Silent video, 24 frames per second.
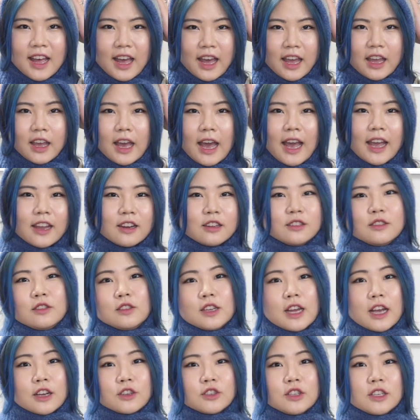I
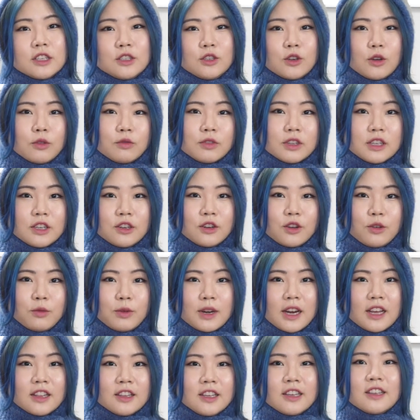actually don't really know
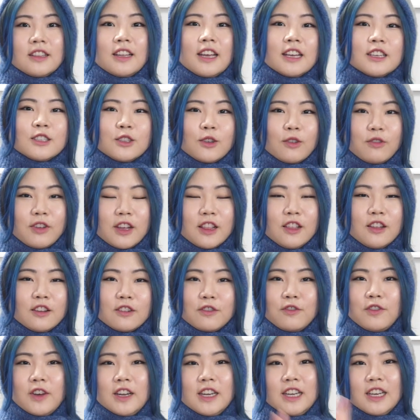what I look like, so if I look
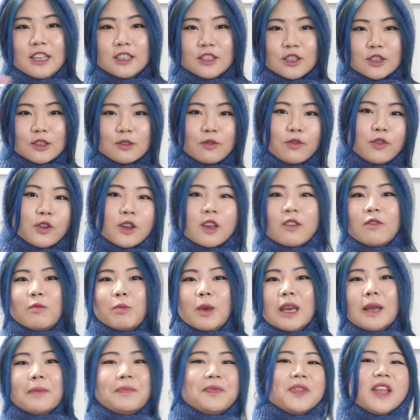funny, just forgive
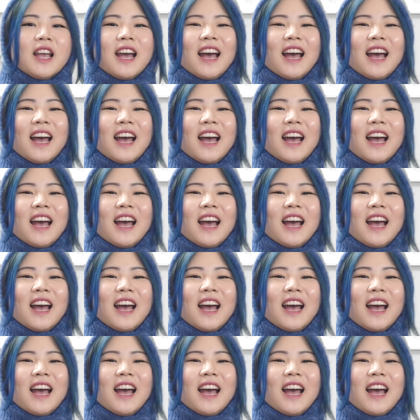me.